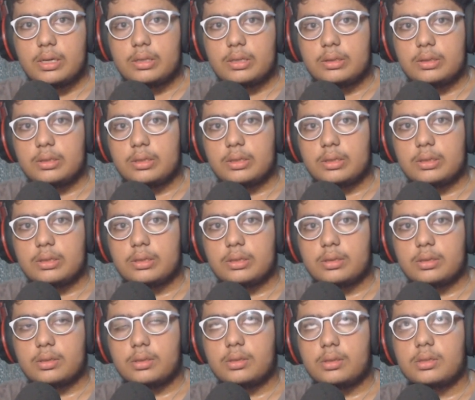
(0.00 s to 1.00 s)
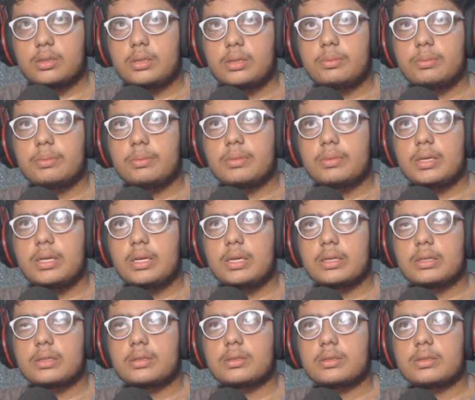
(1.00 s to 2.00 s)
just remember
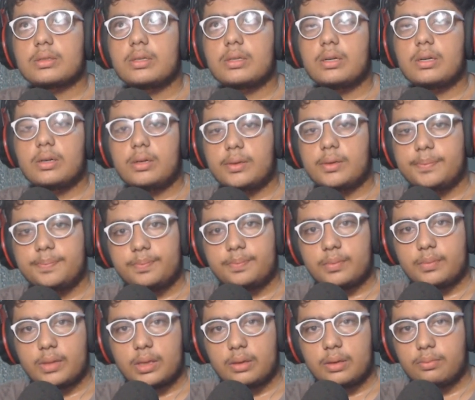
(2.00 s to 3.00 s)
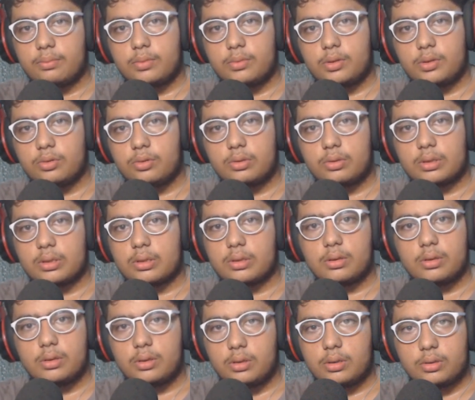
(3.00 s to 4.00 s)
like
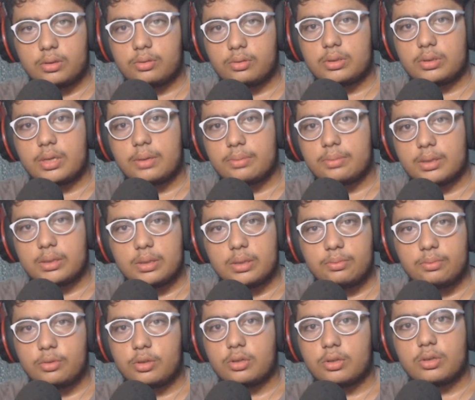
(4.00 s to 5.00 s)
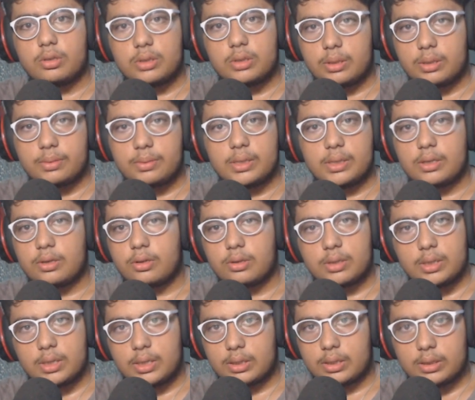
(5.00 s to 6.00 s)
two chapters in mole concept,
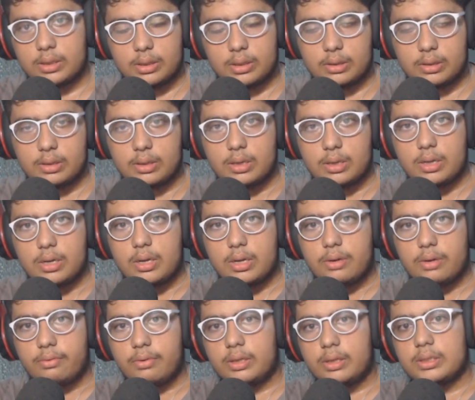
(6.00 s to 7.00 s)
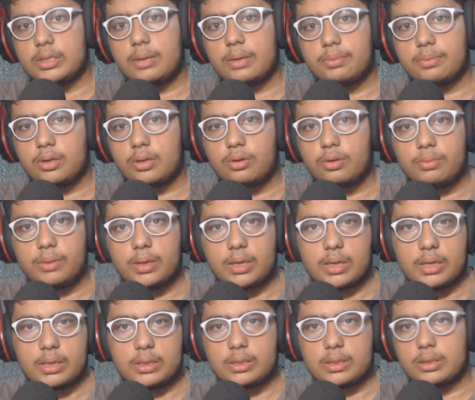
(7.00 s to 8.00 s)
redox action, one chapter
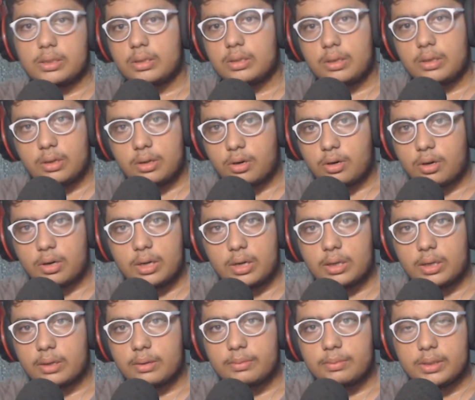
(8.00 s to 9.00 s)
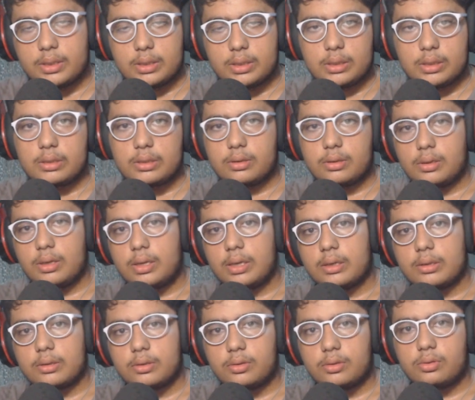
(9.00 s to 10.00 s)
nomenclature general organic chemistry,
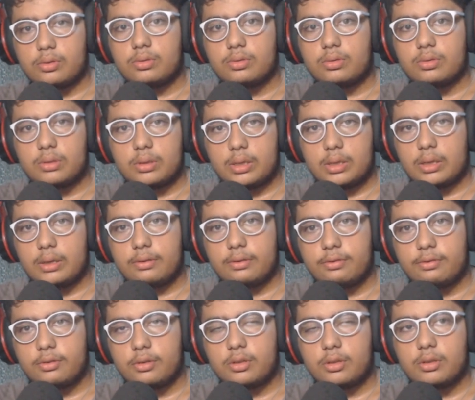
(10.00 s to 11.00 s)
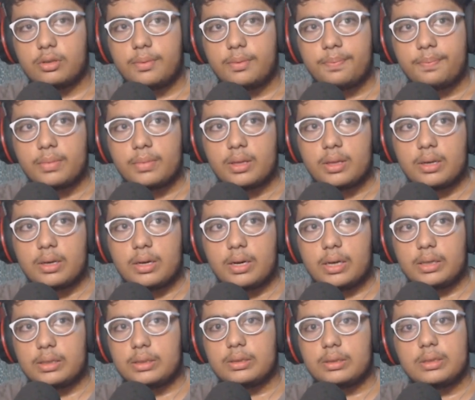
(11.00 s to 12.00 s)
like 2 3 4,
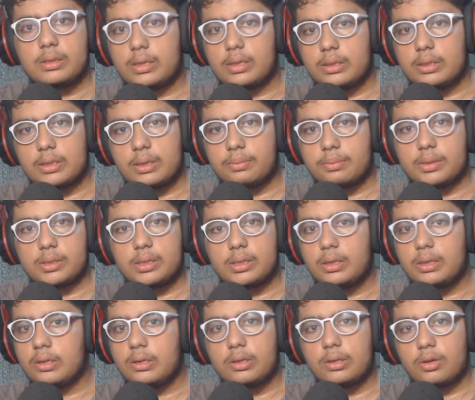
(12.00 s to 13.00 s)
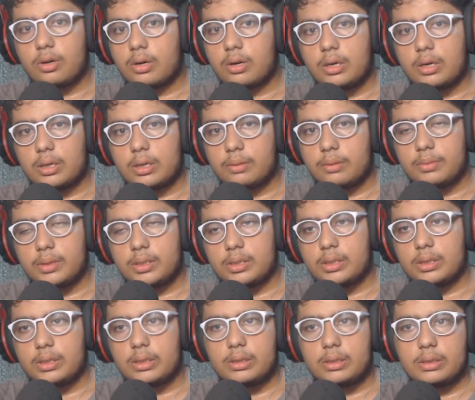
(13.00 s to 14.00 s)
and 3 chapters in inorganic
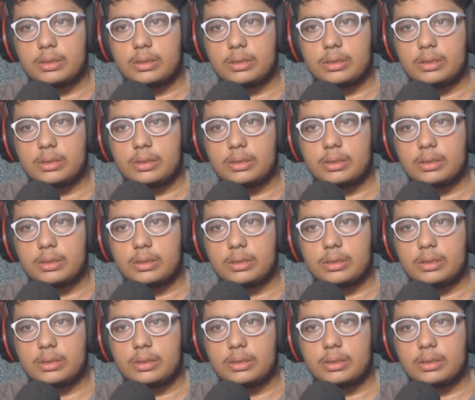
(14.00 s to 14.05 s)
chemistry. In